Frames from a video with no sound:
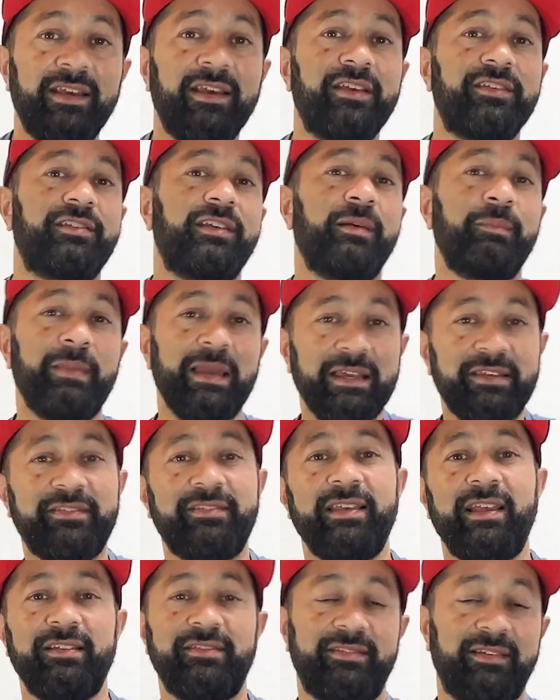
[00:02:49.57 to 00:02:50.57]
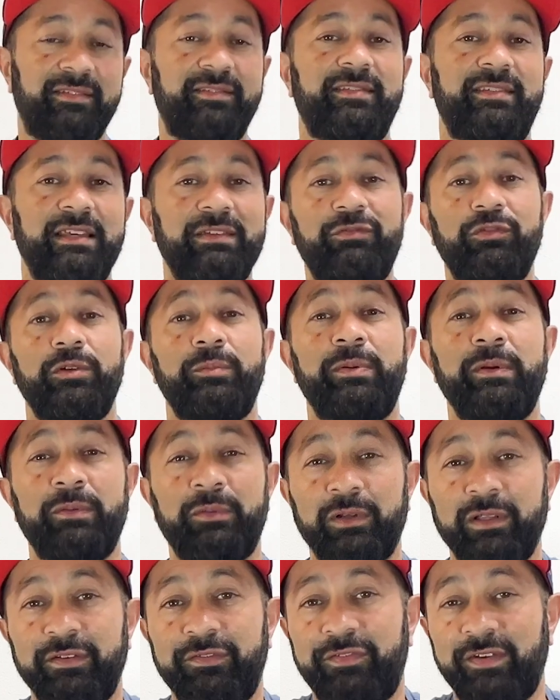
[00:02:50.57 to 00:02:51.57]
so that makes sense that seafood would be
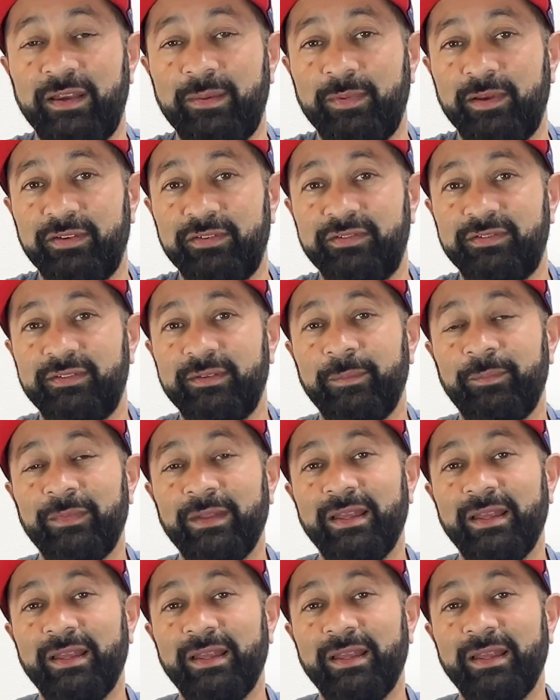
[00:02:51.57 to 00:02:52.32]
really famous.